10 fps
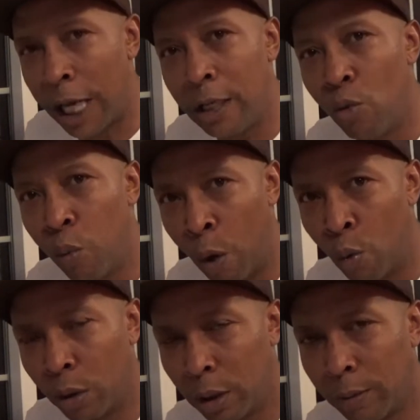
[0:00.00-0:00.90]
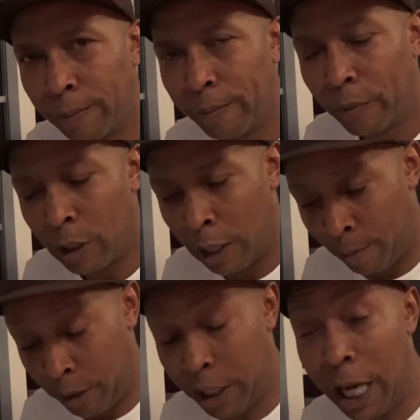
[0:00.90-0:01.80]
you woke.
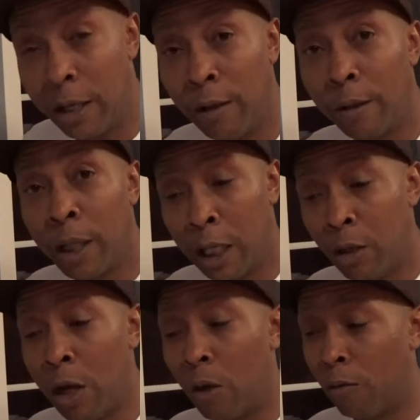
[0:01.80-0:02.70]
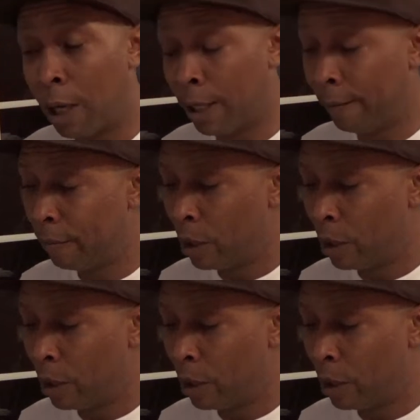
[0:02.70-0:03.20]
I'm gonna tell you. Here you go, right?